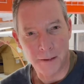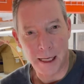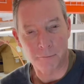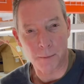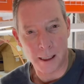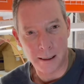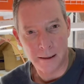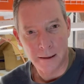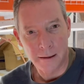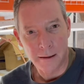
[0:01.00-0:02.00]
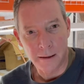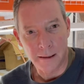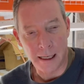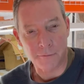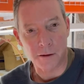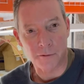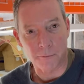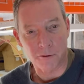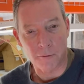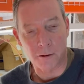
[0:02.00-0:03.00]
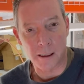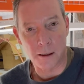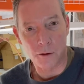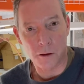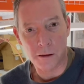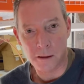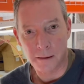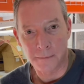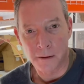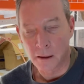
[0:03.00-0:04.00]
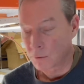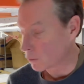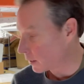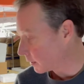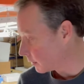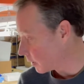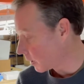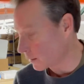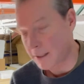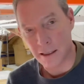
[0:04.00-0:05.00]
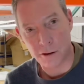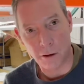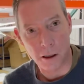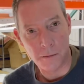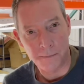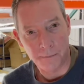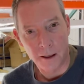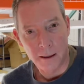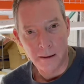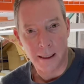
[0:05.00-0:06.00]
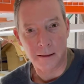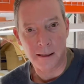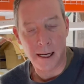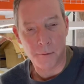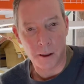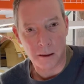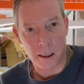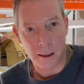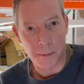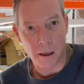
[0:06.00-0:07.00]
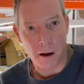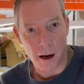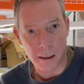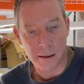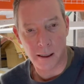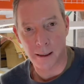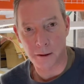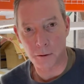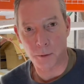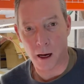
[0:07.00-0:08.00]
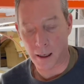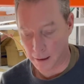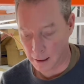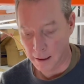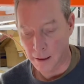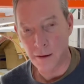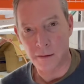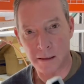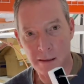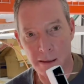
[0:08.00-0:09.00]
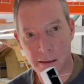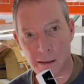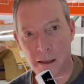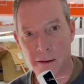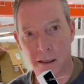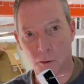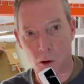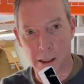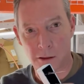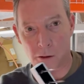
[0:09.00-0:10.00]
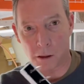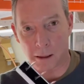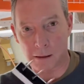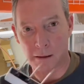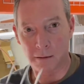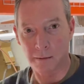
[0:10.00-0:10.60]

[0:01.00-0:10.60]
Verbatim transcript: Hey everybody, Kevin from Forever Green Indoors. We're here in our test grow, and today I wanna to talk about our hottest selling new product. This is the Aroya Solus.